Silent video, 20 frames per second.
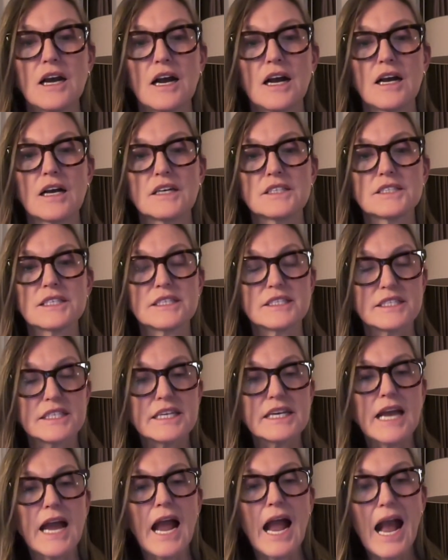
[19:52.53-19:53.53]
to
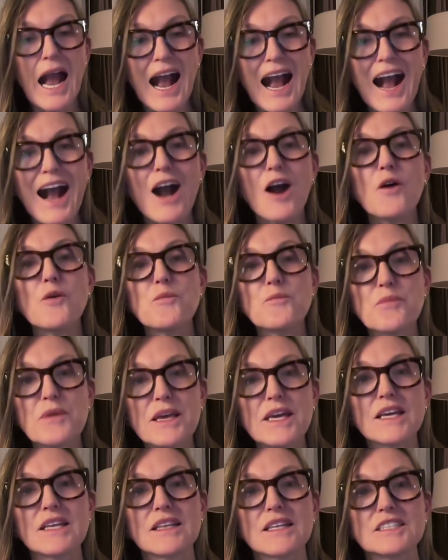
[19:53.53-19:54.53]
see how
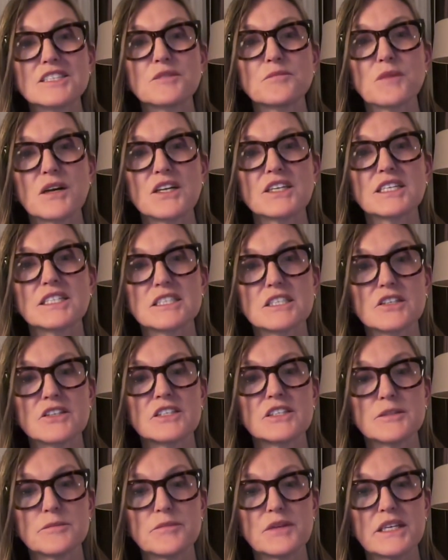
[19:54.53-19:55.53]
big this market is
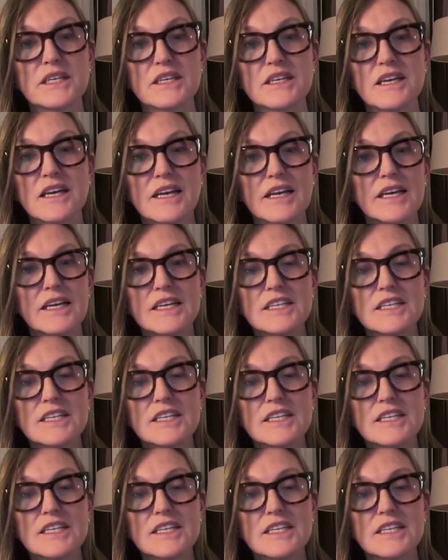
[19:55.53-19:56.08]
going to be.